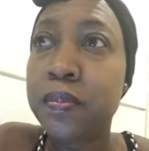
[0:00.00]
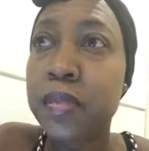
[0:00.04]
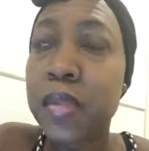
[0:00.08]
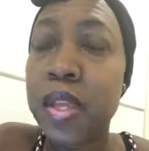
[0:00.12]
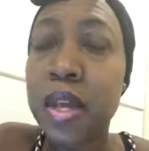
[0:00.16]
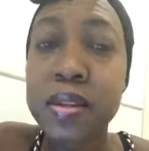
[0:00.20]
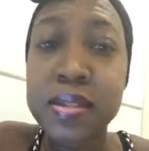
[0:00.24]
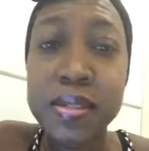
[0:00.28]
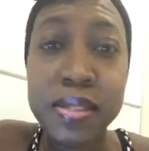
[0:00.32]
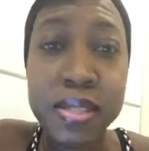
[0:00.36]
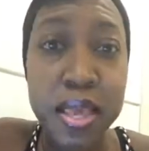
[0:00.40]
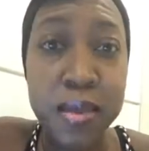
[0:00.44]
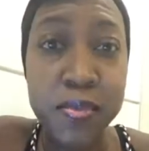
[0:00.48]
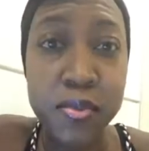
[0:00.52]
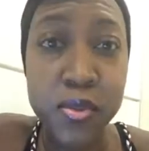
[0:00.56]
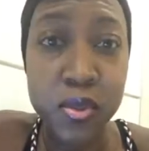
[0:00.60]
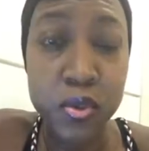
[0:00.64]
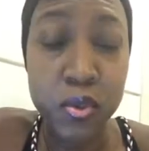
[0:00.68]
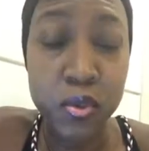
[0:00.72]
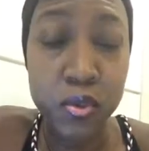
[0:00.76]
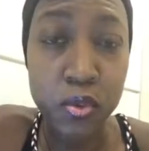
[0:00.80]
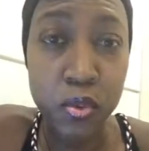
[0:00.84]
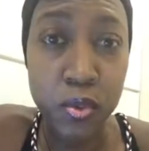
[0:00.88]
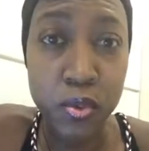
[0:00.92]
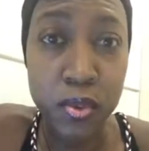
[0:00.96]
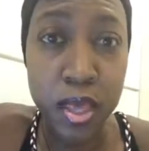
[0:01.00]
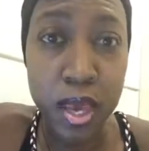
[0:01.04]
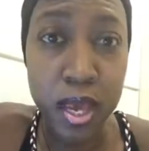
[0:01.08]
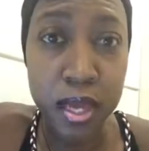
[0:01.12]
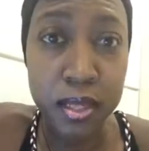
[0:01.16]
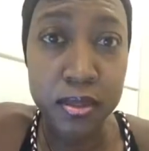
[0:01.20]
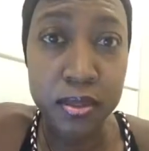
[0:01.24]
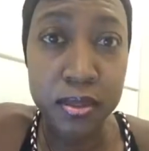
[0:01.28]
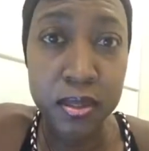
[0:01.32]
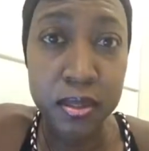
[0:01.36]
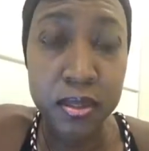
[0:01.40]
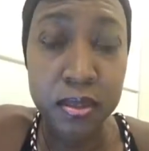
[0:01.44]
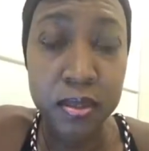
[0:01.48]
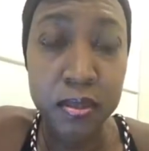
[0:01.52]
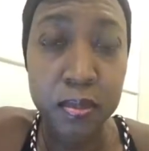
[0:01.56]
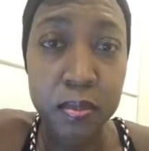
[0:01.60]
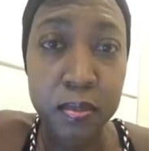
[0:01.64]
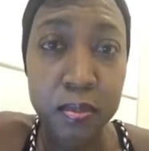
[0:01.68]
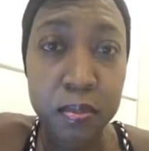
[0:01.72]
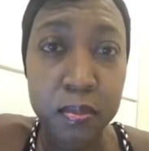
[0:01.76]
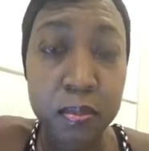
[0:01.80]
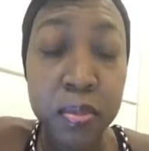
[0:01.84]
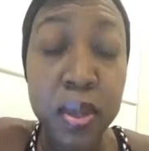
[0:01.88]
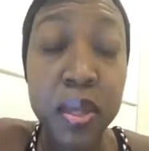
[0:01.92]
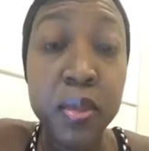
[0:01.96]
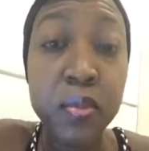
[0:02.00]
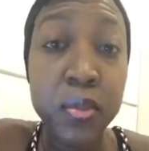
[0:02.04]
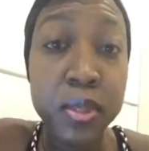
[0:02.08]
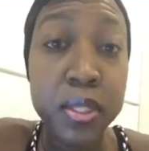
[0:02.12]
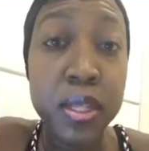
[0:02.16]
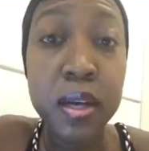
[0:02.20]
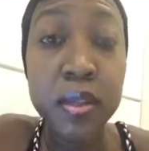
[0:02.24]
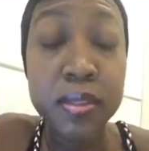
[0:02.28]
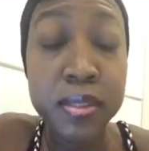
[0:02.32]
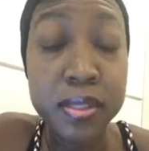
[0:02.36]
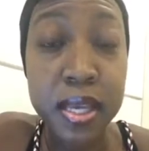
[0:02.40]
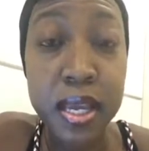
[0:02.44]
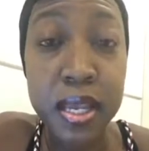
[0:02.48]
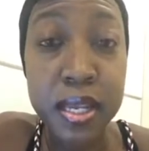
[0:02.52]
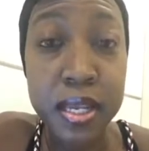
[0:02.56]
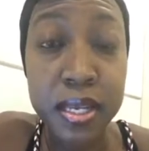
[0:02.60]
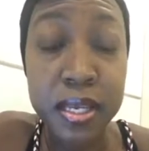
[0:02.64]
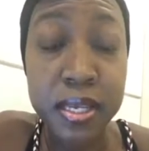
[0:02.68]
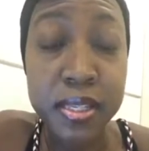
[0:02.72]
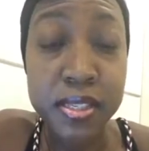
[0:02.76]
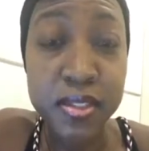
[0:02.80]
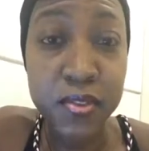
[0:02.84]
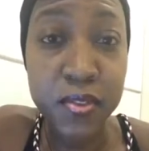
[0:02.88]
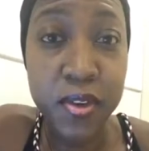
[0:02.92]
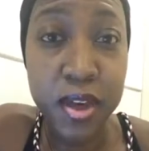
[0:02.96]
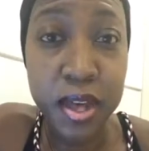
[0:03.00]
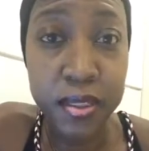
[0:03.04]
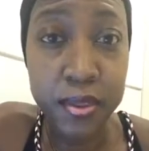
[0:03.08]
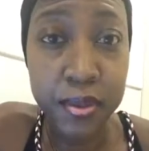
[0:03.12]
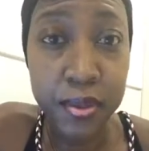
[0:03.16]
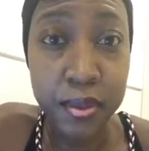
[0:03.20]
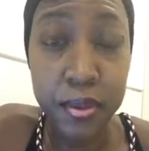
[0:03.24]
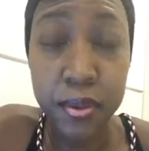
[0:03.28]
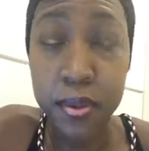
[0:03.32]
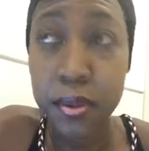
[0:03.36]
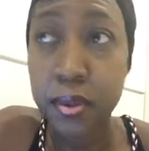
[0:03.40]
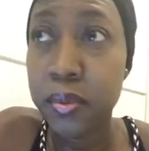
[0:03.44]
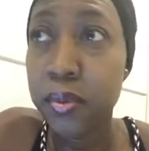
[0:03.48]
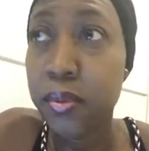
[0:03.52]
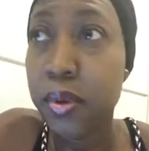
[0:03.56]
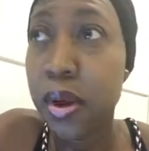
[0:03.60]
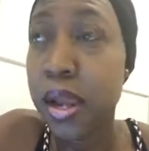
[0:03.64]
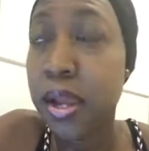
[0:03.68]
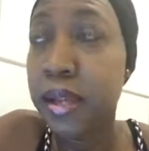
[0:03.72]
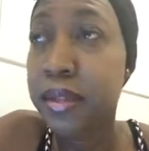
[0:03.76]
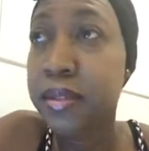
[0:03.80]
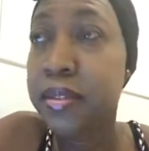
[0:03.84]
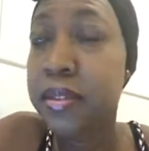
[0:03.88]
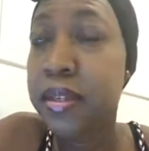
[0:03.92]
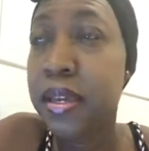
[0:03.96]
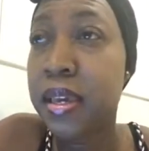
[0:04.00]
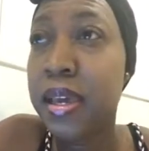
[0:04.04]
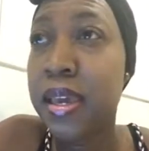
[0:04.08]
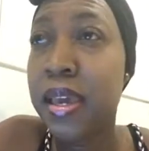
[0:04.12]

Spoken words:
accepts to do that, but without telling his father, right?